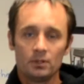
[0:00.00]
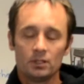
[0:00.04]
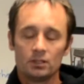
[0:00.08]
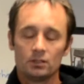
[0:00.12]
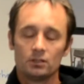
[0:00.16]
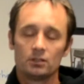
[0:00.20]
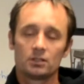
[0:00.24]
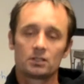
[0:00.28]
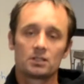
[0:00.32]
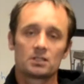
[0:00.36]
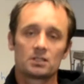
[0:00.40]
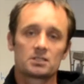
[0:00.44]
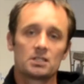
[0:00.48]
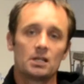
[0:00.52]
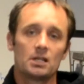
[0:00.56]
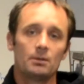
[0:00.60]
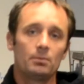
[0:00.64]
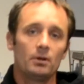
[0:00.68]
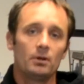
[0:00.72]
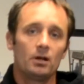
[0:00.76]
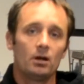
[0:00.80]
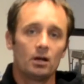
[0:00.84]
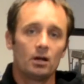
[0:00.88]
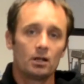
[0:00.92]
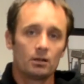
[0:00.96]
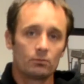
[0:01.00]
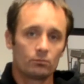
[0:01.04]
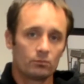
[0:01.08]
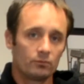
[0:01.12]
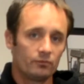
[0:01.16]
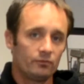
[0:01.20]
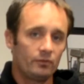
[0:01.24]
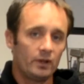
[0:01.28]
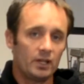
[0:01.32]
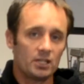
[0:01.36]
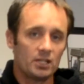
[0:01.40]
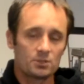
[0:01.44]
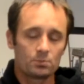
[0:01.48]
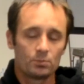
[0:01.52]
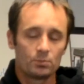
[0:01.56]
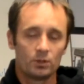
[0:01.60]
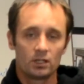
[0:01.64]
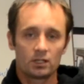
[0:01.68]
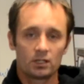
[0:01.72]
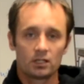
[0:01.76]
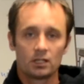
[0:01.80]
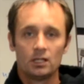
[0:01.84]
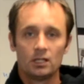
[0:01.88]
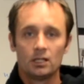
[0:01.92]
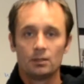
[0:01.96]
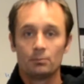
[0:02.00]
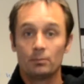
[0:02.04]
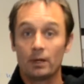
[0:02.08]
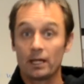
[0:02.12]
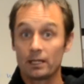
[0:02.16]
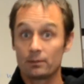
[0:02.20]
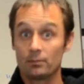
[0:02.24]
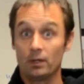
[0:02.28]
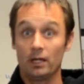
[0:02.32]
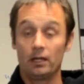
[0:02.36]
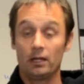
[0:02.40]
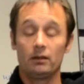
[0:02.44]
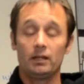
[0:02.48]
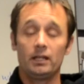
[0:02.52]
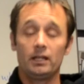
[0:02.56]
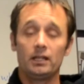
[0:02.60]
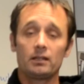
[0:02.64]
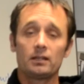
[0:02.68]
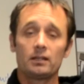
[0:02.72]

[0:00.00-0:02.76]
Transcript: Look us up on Facebook, Mike Maier Inc.